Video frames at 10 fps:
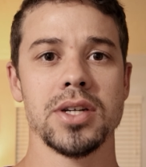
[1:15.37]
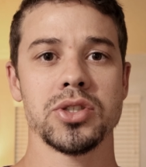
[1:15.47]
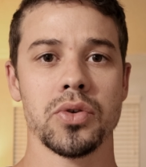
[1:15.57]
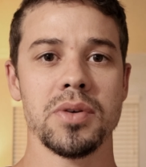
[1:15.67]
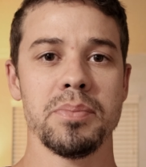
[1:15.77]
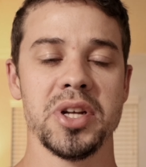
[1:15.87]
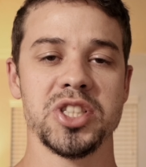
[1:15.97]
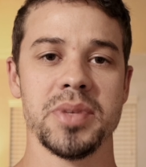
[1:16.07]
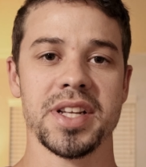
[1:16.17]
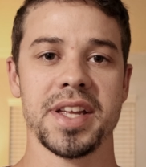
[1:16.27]
Shoulder
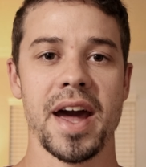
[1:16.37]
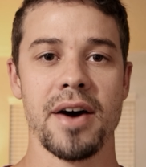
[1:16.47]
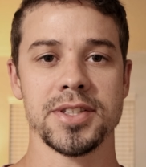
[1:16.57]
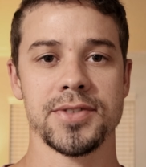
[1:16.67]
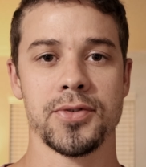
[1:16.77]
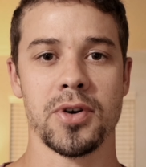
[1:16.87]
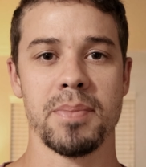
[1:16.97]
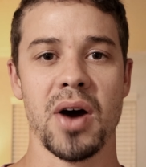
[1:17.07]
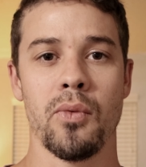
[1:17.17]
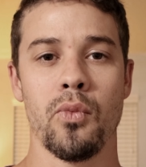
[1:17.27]
impingement accounts for
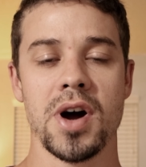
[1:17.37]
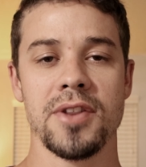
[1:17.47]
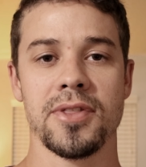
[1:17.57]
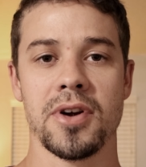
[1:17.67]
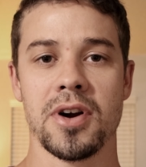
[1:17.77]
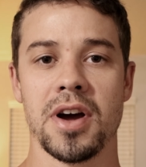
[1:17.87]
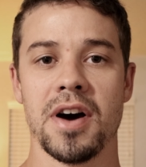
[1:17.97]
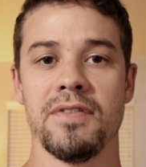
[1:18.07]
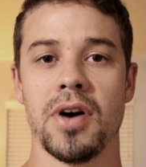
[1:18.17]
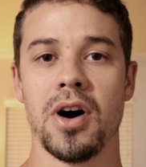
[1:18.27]
about 1/3
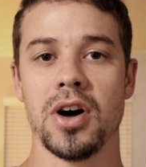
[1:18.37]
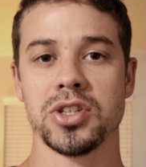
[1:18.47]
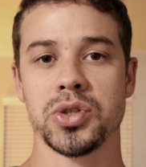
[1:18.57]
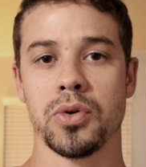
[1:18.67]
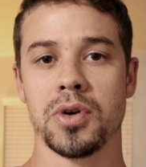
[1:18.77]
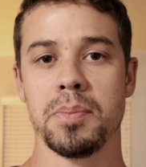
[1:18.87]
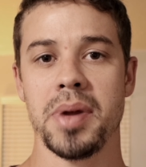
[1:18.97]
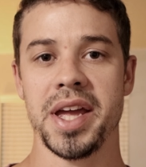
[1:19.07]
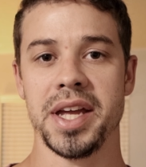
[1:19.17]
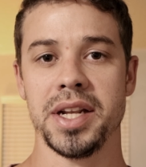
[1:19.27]
of all shoulder
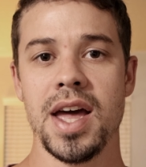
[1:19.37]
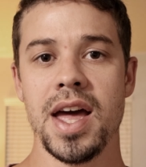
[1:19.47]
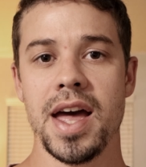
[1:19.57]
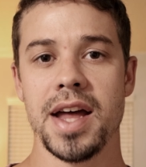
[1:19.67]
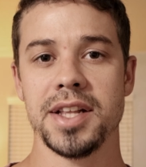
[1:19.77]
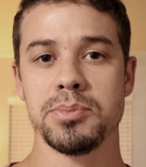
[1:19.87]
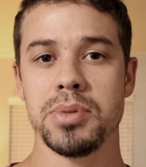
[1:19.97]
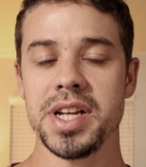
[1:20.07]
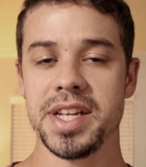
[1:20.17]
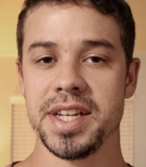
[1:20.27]
pain, and it's
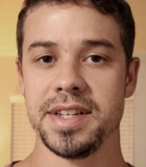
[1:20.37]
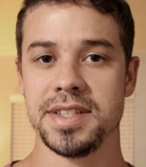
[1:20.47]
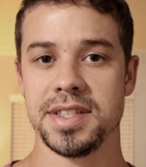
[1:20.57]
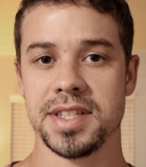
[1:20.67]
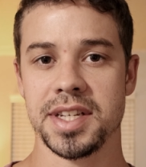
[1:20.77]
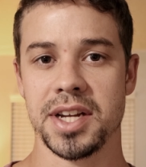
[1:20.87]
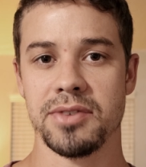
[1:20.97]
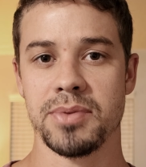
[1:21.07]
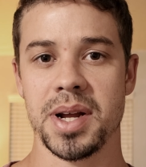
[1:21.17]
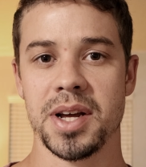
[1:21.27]
pretty easy to get
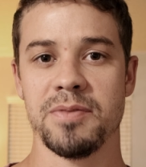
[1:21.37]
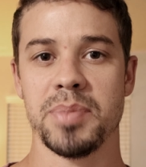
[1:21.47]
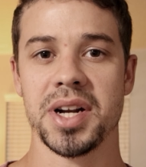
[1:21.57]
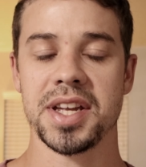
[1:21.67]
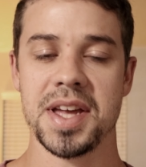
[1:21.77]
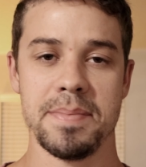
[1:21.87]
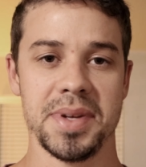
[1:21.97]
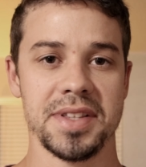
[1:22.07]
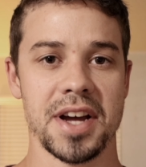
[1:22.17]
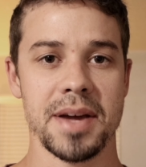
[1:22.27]
rid of, but it can
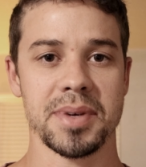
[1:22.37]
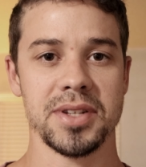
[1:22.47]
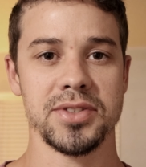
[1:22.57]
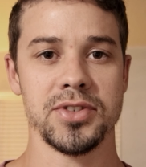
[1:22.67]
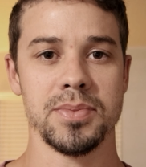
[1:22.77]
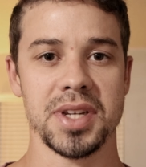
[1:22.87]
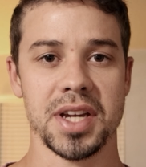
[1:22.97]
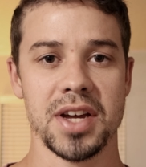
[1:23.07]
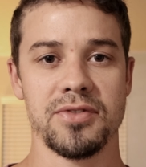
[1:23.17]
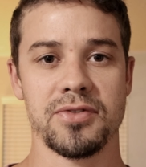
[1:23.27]
be time consuming
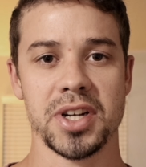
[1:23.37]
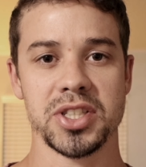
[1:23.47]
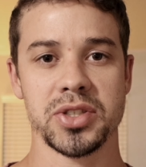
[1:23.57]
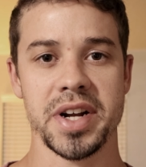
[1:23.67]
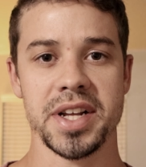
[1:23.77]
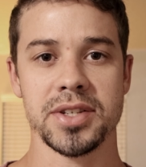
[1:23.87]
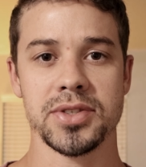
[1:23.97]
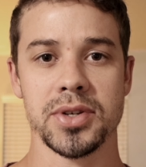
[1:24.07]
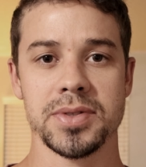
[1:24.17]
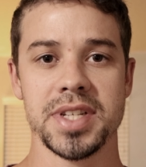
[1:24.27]
and frustrating.
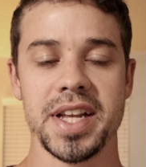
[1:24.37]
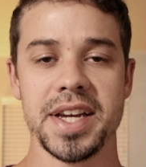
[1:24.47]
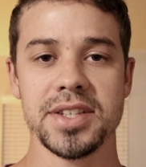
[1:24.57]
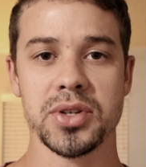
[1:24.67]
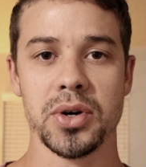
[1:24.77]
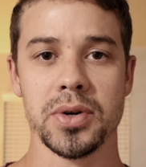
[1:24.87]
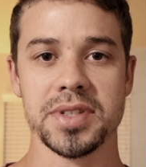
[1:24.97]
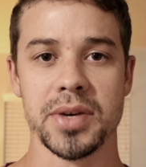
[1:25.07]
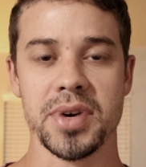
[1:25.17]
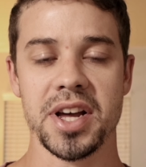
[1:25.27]
So today's goal
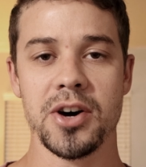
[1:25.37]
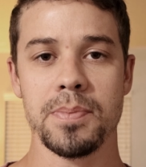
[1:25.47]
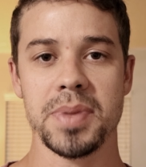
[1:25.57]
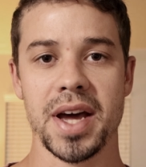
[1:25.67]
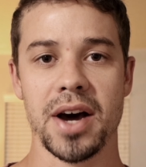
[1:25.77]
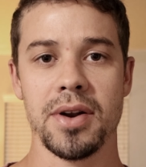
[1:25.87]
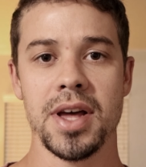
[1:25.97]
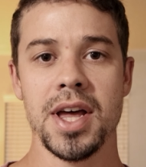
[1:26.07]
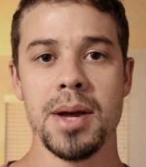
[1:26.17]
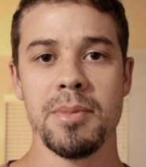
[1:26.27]
is I want to help you out,
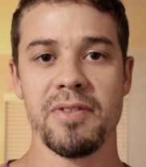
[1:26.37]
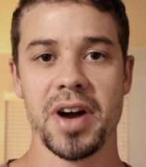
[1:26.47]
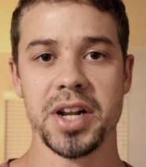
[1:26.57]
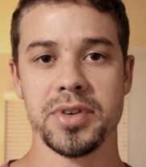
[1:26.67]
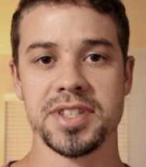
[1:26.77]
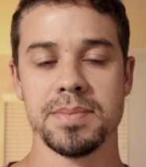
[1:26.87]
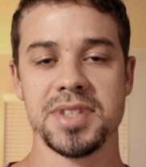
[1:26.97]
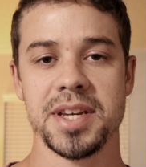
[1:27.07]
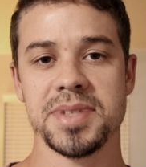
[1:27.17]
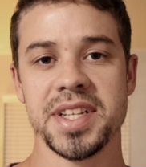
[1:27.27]
provide you with some
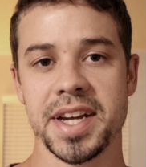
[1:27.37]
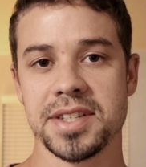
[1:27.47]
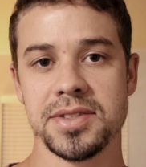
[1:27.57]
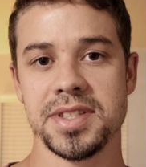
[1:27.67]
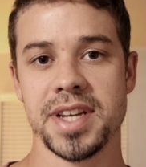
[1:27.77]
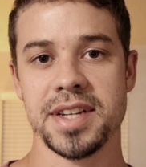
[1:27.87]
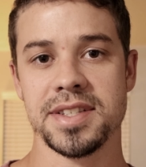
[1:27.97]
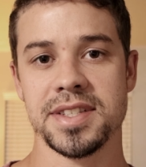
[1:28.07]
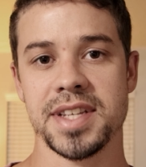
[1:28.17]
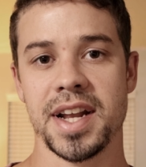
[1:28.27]
tips and
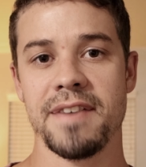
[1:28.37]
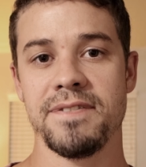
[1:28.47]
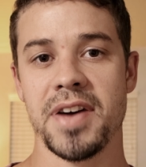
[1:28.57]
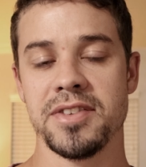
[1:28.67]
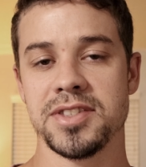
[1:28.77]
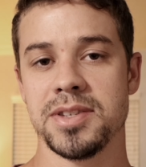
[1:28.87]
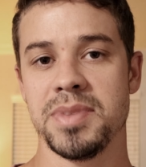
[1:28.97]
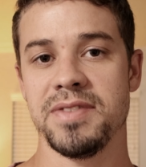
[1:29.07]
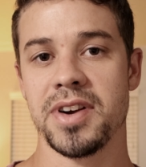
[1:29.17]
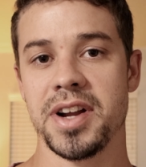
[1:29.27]
exercises that I found to
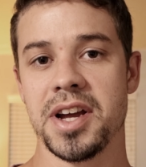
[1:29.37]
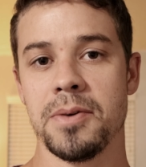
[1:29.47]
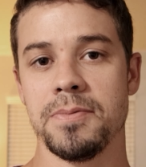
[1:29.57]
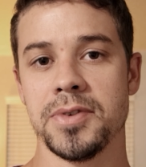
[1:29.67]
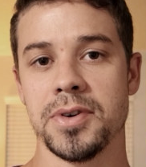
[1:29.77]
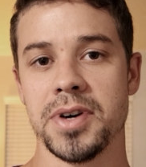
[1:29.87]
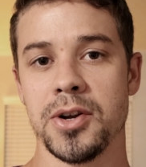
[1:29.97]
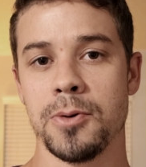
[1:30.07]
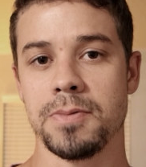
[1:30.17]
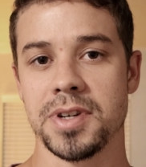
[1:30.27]
be very helpful, and
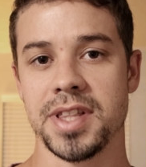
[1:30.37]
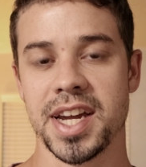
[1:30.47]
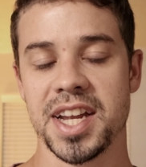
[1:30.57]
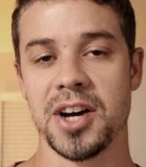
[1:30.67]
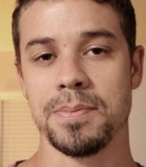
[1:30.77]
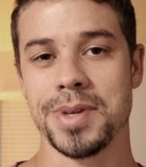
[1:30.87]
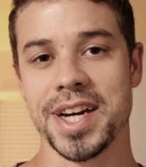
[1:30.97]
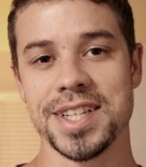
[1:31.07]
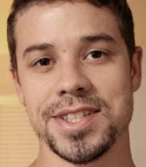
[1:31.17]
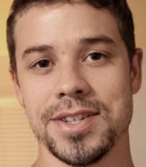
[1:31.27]
hopefully they can help you
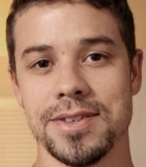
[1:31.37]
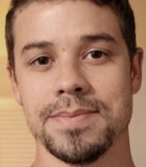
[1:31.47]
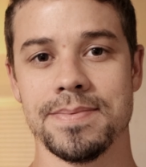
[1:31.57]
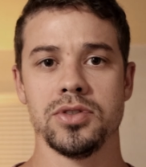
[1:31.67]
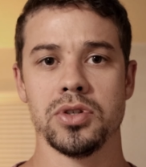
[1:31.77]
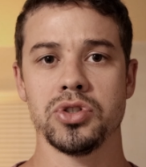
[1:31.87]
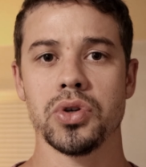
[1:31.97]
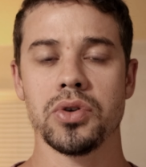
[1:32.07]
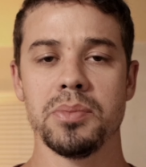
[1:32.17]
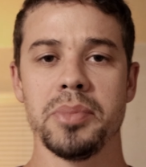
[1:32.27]
guys too. So
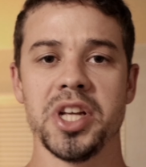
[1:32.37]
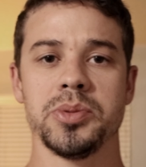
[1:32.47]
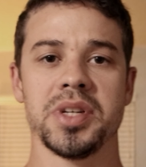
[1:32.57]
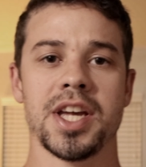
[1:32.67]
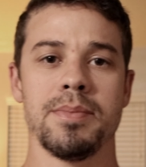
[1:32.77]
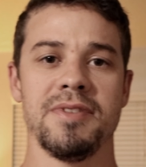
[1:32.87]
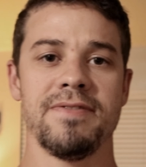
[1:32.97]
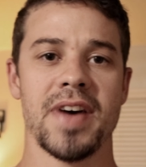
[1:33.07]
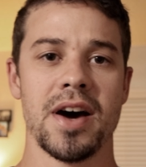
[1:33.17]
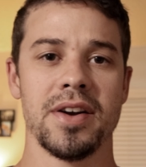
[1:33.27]
shoulder impingement can be
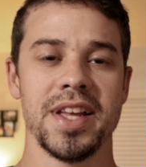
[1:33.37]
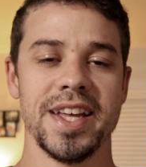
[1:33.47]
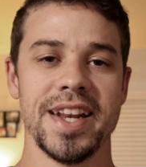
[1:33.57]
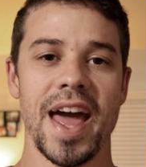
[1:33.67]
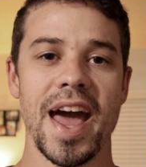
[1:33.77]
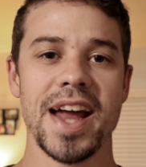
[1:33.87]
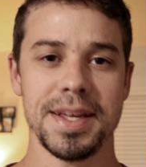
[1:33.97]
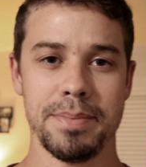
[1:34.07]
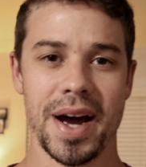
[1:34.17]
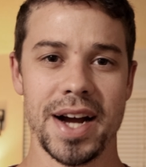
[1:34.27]
found in
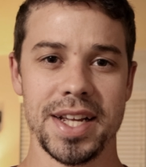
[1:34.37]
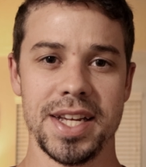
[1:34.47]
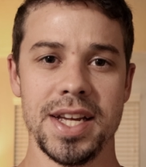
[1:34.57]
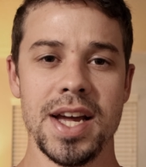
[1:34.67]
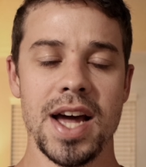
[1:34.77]
any body.